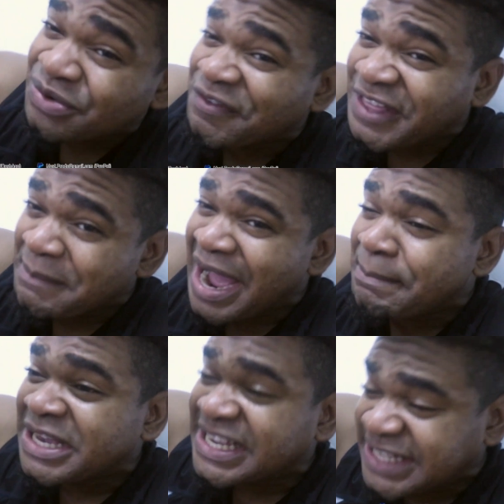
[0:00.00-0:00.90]
him with the man
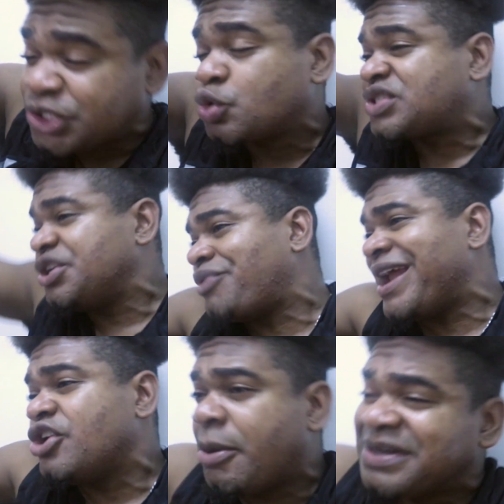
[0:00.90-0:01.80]
because he chose the
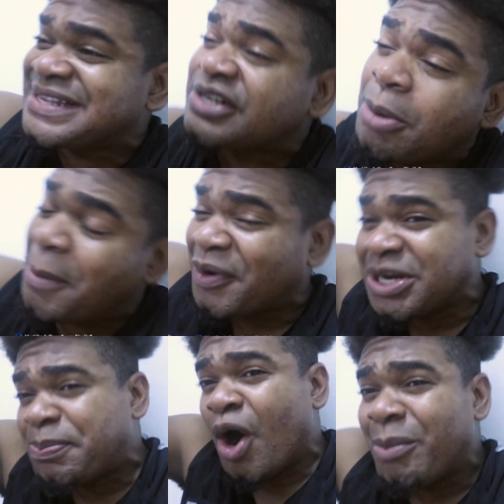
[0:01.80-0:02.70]
right numbers that come up on the
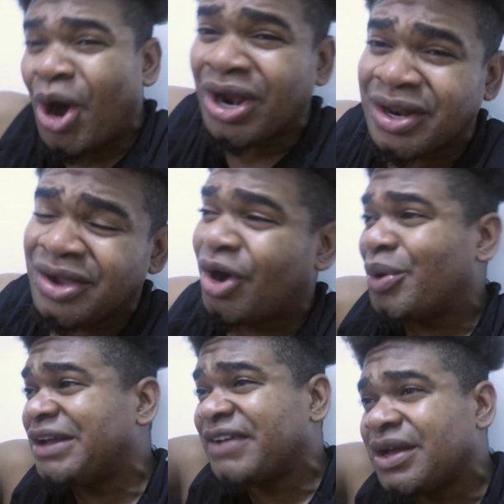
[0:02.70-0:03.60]
Powerball or
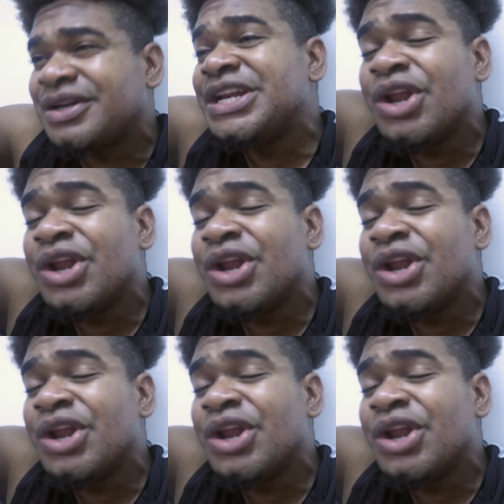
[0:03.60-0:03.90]
whatever, or the